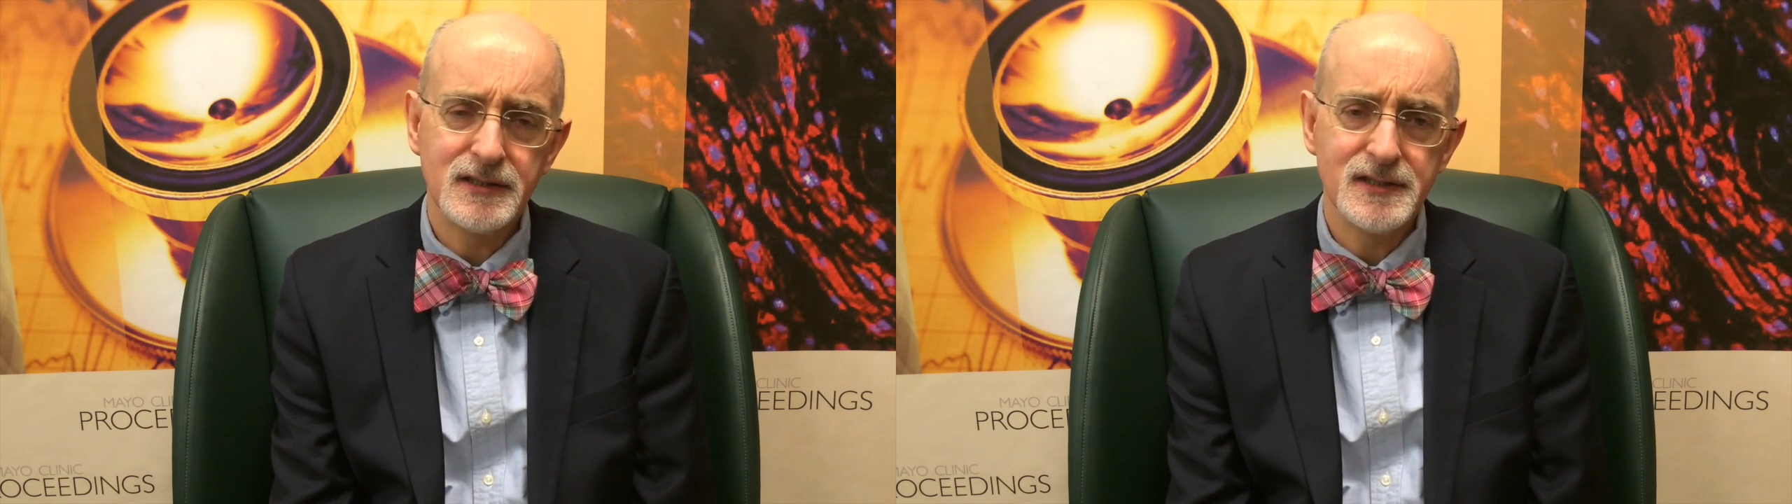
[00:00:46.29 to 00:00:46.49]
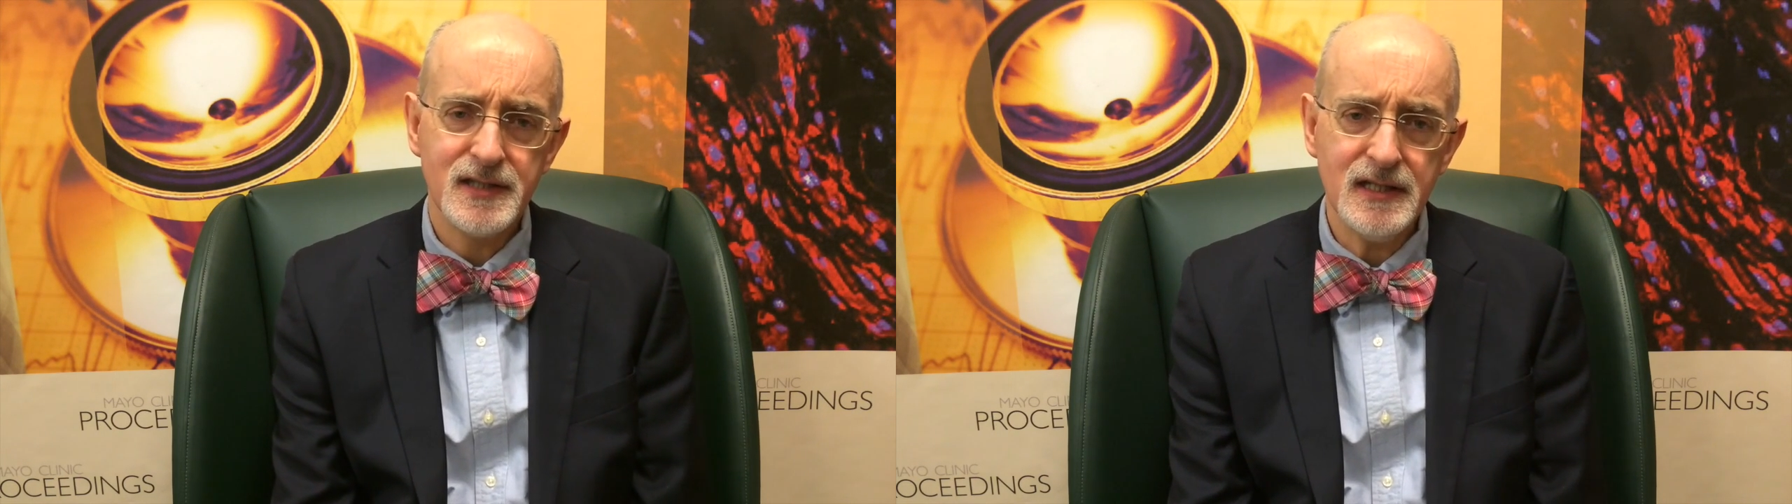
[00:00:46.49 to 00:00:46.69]

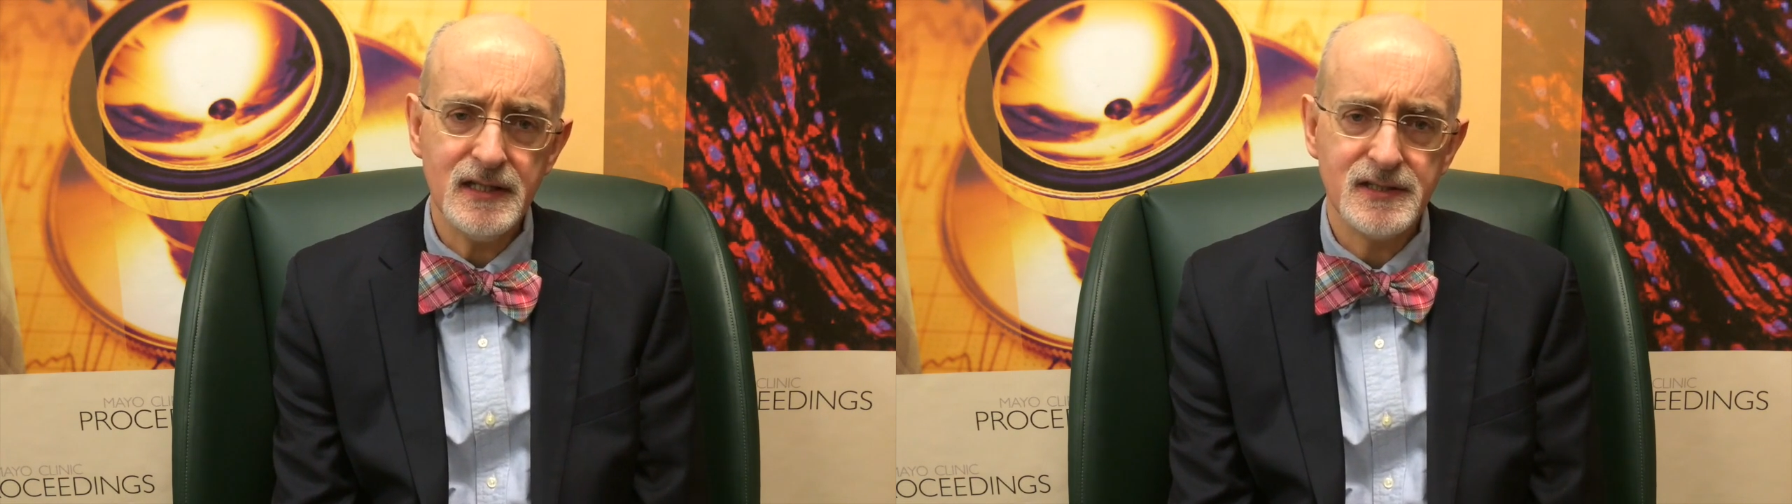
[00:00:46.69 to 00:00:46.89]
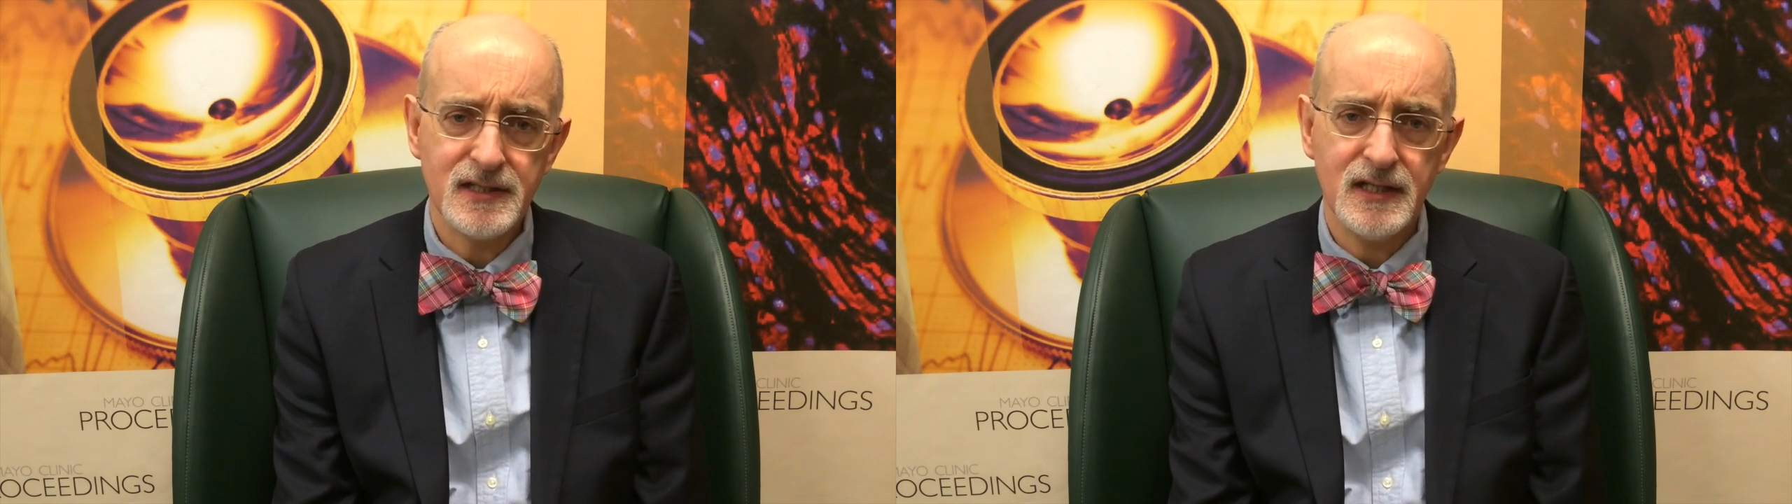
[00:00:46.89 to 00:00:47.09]

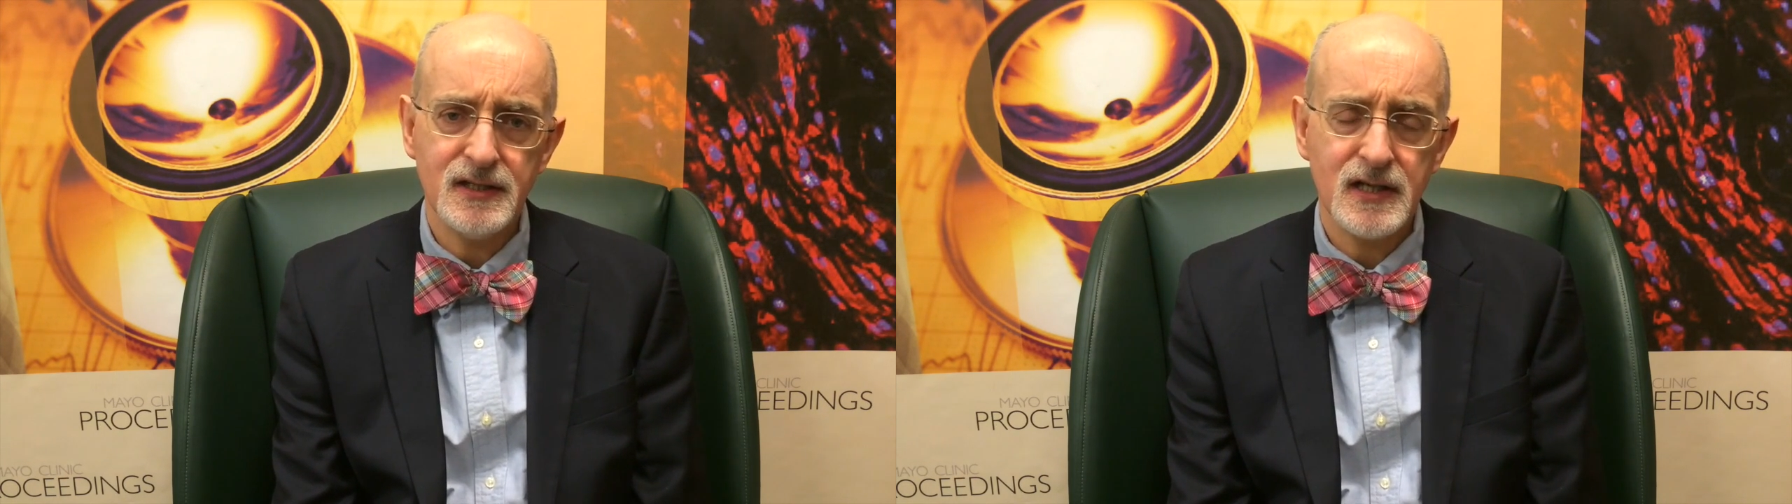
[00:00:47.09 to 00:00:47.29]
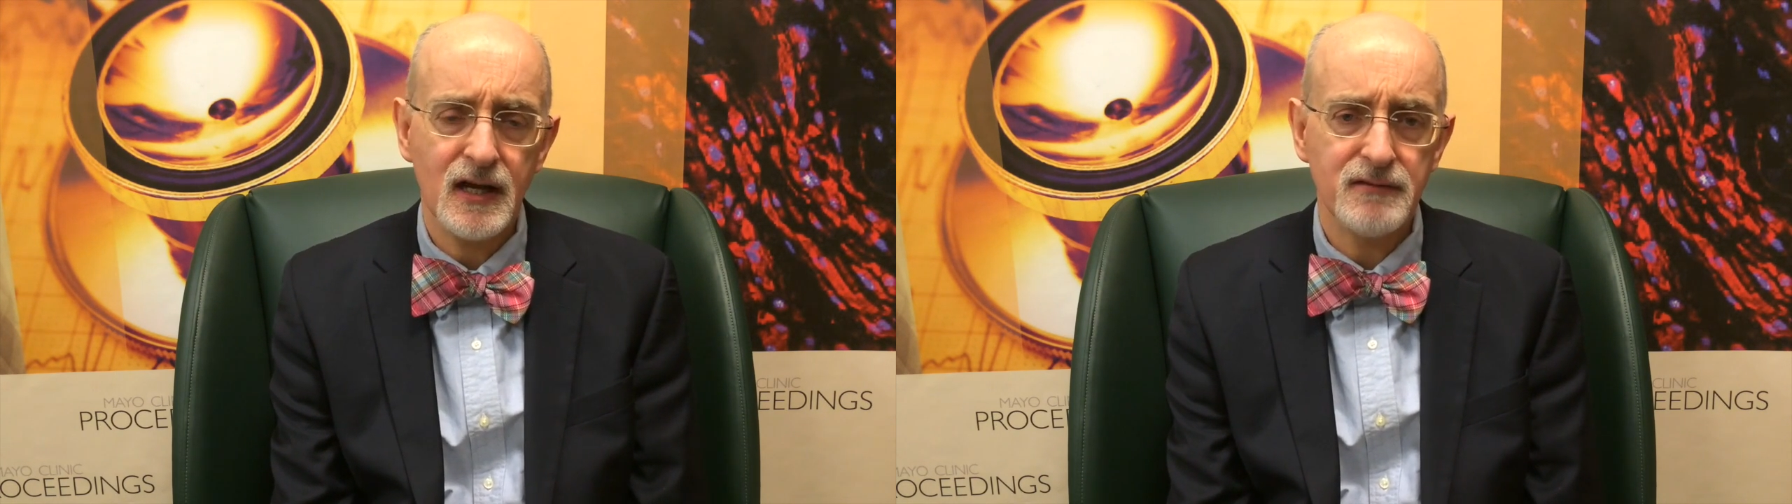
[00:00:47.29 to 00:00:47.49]
disease
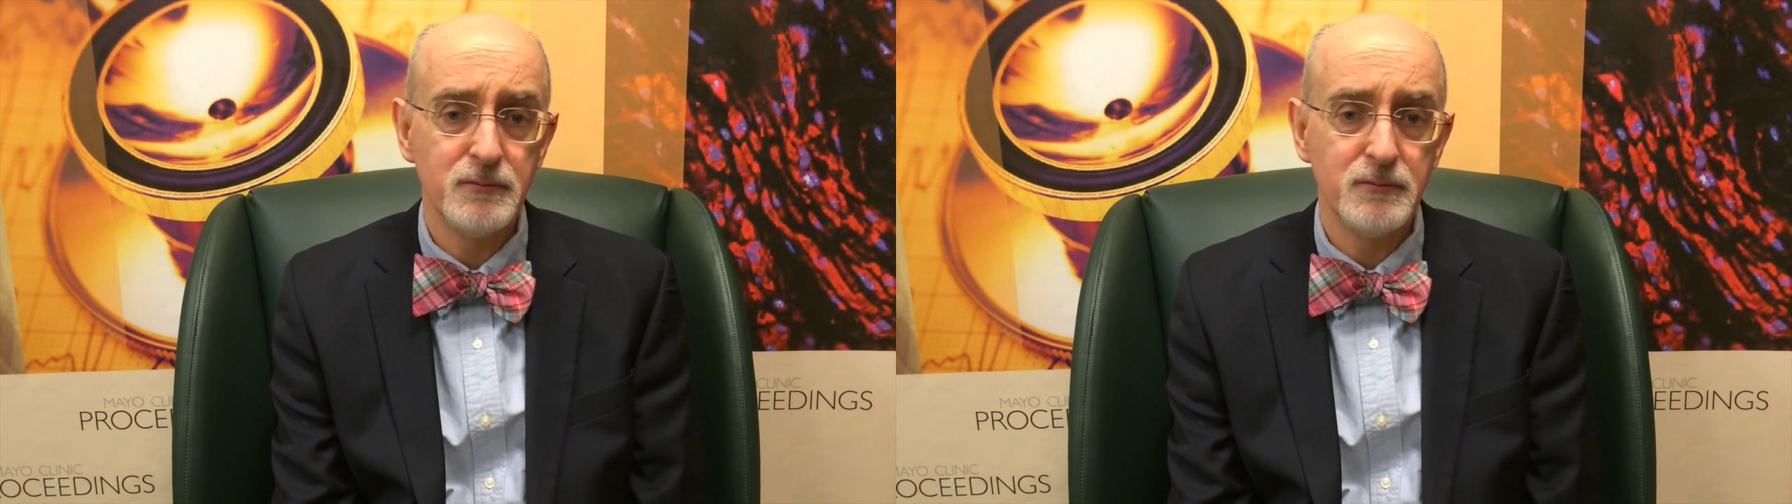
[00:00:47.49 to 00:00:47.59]
tend to have